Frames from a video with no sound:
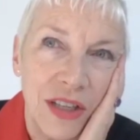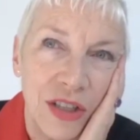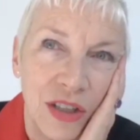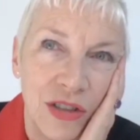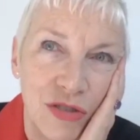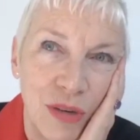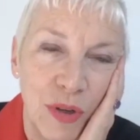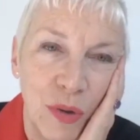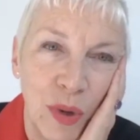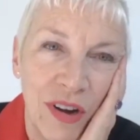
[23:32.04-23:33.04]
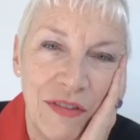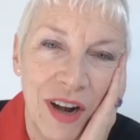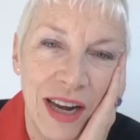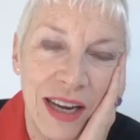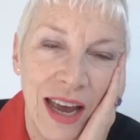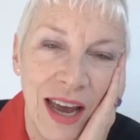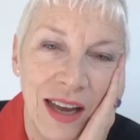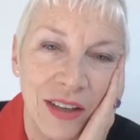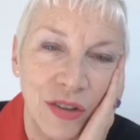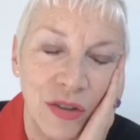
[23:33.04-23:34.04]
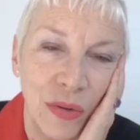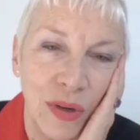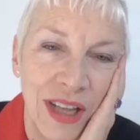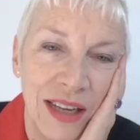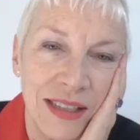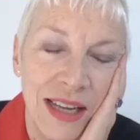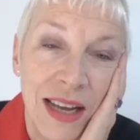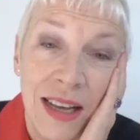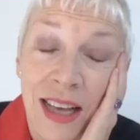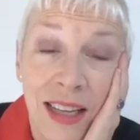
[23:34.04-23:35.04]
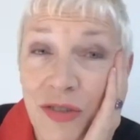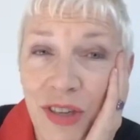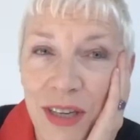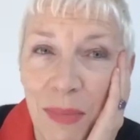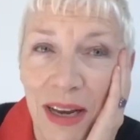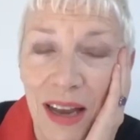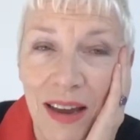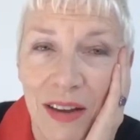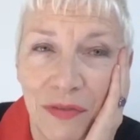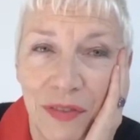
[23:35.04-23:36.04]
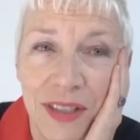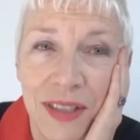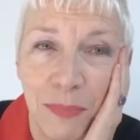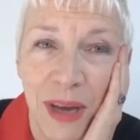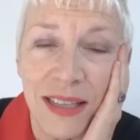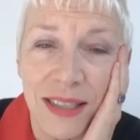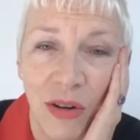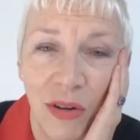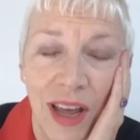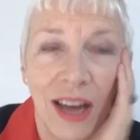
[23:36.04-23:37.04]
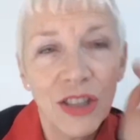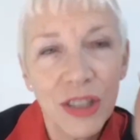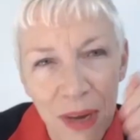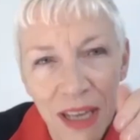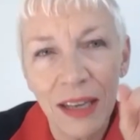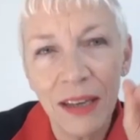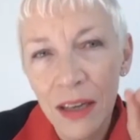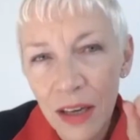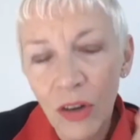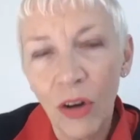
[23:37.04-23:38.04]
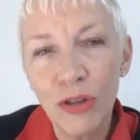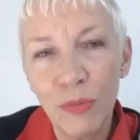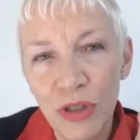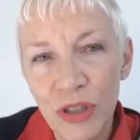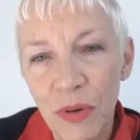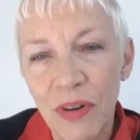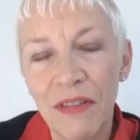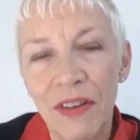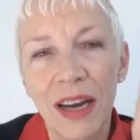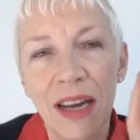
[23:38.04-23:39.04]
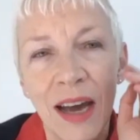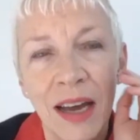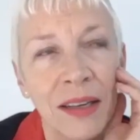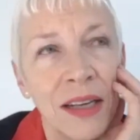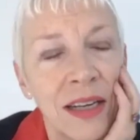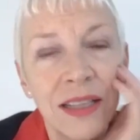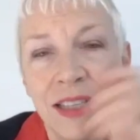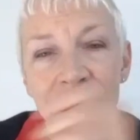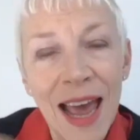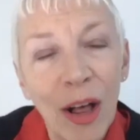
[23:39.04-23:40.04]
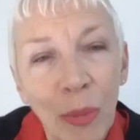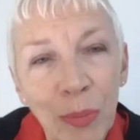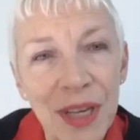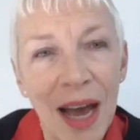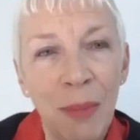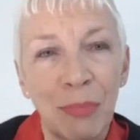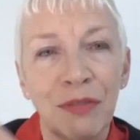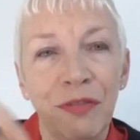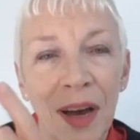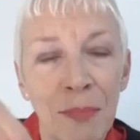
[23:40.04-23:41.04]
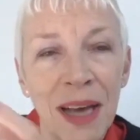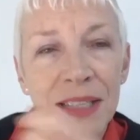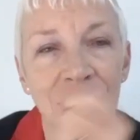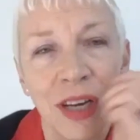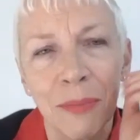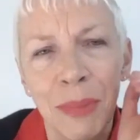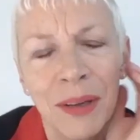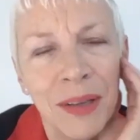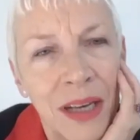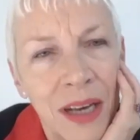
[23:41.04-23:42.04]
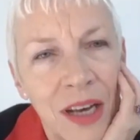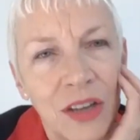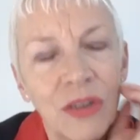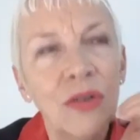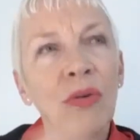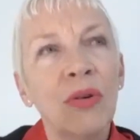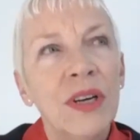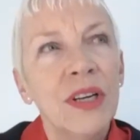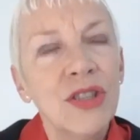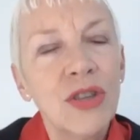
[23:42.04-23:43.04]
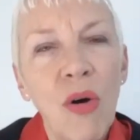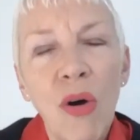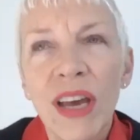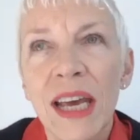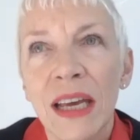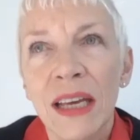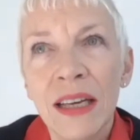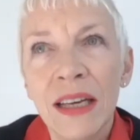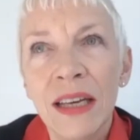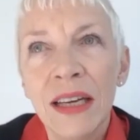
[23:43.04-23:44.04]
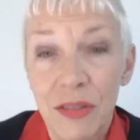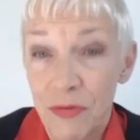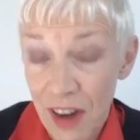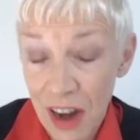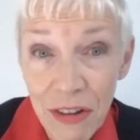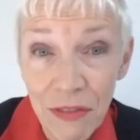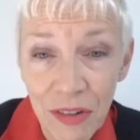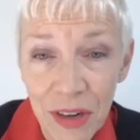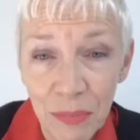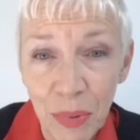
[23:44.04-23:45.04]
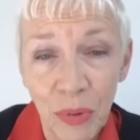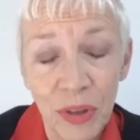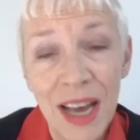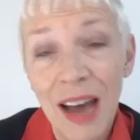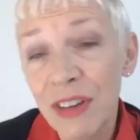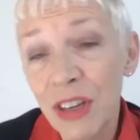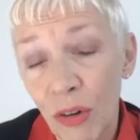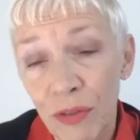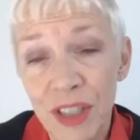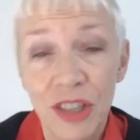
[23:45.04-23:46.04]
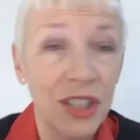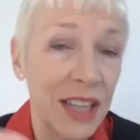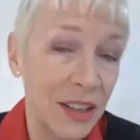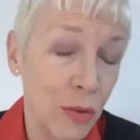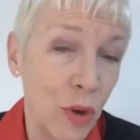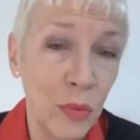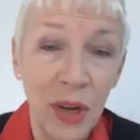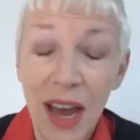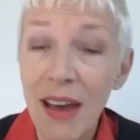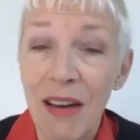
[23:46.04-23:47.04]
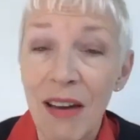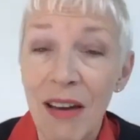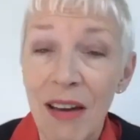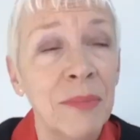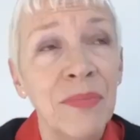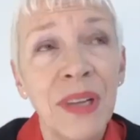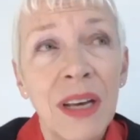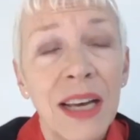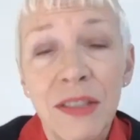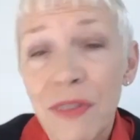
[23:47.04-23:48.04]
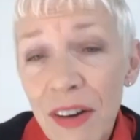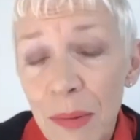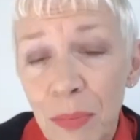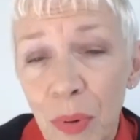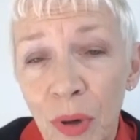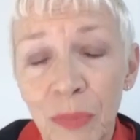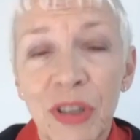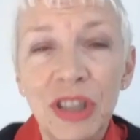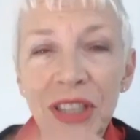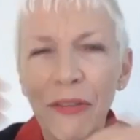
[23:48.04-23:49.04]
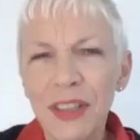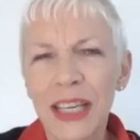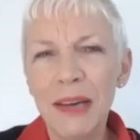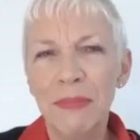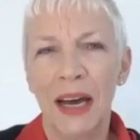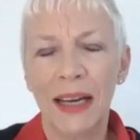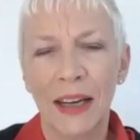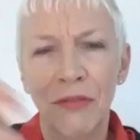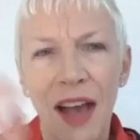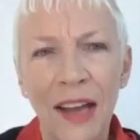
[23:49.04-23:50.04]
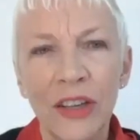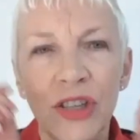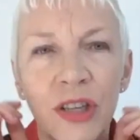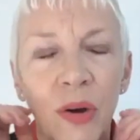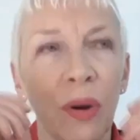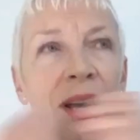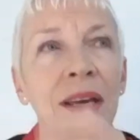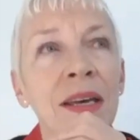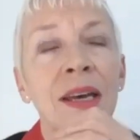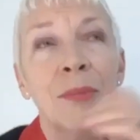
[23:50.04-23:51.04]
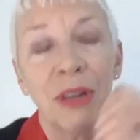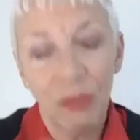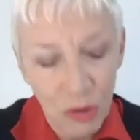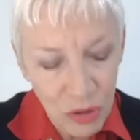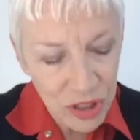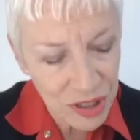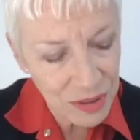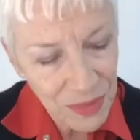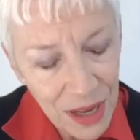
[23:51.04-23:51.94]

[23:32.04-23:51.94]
to contribute wherever I can, you know, and that's that's really my life is based on that, just making contributions wherever I can to help to amplify messaging. But you know, talking is very, very important. Having conversations like the one we have um, is very important. We just have to keep that kind of energy going. But of course,